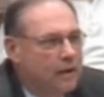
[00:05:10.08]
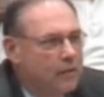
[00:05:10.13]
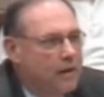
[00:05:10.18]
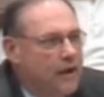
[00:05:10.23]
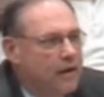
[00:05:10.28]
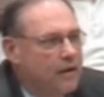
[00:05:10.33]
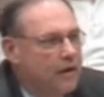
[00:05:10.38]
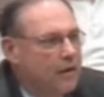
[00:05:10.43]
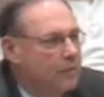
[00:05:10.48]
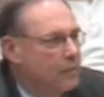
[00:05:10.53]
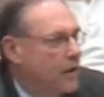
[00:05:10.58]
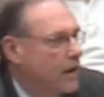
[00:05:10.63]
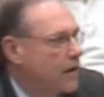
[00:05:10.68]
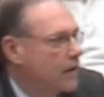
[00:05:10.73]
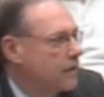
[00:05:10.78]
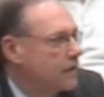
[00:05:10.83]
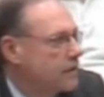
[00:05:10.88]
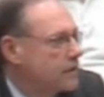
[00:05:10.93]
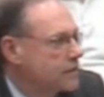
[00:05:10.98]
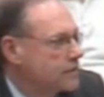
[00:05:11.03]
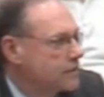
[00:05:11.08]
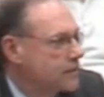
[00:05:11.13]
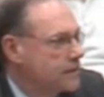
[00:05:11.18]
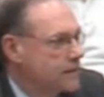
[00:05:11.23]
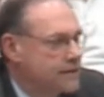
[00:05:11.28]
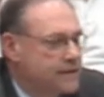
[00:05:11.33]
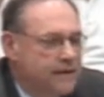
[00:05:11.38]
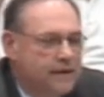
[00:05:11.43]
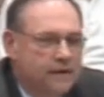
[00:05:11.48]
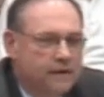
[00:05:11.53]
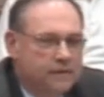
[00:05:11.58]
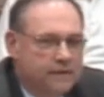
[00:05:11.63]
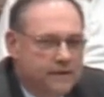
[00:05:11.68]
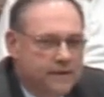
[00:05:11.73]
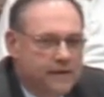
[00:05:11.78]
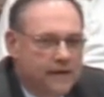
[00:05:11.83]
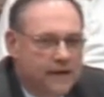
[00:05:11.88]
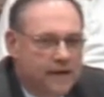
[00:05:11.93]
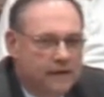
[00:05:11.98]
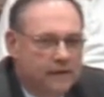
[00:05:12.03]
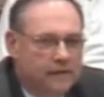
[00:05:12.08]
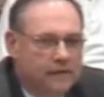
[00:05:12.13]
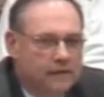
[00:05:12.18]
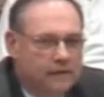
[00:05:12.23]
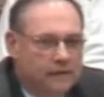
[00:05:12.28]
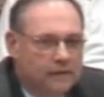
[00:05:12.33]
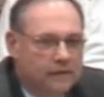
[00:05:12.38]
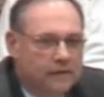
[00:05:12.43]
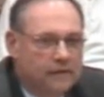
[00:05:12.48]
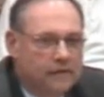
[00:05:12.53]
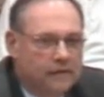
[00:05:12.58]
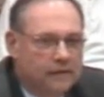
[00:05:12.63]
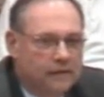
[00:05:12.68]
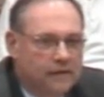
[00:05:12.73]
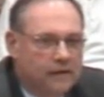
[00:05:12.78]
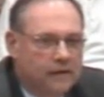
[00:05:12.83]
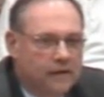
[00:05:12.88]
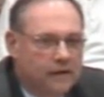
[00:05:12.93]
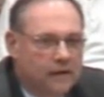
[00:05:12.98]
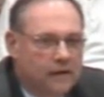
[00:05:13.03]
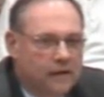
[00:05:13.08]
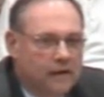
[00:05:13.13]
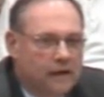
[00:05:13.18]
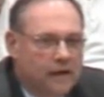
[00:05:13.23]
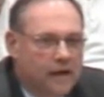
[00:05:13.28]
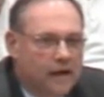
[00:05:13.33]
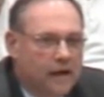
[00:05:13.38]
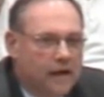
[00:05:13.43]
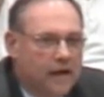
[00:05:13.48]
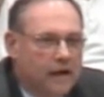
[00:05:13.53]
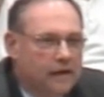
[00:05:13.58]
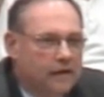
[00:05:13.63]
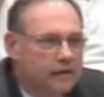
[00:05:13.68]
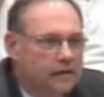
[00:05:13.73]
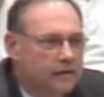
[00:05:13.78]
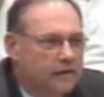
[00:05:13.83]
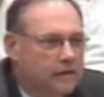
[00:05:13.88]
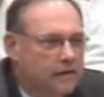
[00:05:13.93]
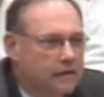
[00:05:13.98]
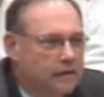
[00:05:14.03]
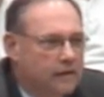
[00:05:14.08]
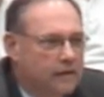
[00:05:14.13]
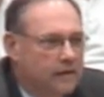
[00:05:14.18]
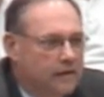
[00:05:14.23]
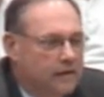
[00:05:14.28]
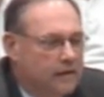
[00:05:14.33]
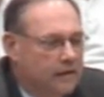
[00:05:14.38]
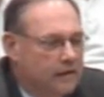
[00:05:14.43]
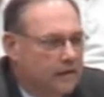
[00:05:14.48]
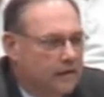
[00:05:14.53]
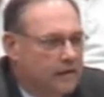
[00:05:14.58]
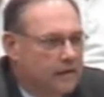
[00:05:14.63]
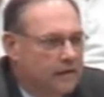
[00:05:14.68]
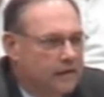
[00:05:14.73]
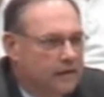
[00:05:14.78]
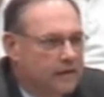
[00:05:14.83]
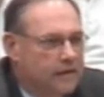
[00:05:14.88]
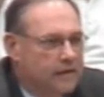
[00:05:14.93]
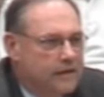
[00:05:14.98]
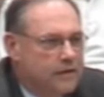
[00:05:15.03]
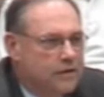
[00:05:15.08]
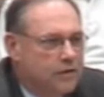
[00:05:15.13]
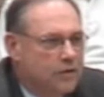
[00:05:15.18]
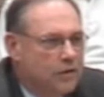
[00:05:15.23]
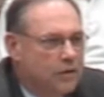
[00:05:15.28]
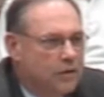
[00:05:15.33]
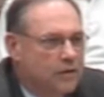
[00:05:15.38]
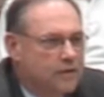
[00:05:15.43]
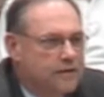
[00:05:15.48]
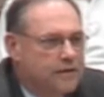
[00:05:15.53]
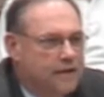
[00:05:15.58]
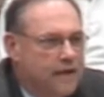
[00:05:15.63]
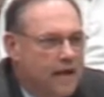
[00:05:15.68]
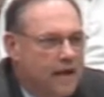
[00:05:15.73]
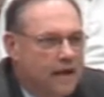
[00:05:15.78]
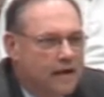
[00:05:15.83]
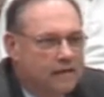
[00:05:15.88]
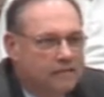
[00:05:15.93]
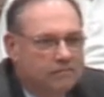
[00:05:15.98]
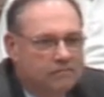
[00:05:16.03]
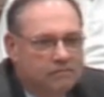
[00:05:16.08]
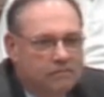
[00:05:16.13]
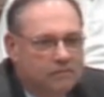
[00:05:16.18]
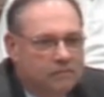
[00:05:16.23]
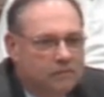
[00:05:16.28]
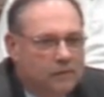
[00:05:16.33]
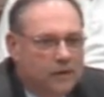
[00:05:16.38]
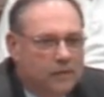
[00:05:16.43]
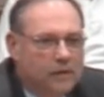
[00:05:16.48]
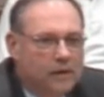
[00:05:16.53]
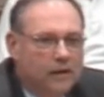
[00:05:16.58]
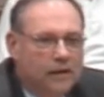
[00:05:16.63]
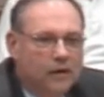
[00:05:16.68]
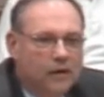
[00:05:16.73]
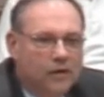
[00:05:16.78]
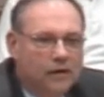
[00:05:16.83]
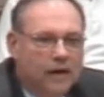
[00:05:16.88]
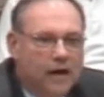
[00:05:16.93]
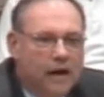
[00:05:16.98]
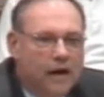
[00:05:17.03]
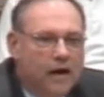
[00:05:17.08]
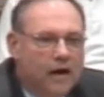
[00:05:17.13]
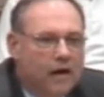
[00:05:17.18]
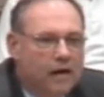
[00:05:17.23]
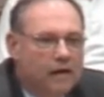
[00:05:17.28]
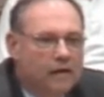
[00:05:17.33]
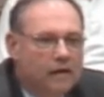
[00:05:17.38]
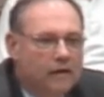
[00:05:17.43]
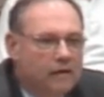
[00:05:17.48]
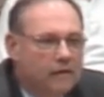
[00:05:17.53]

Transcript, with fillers: that we are partners with the city of Racine. And this shows that we really don't care.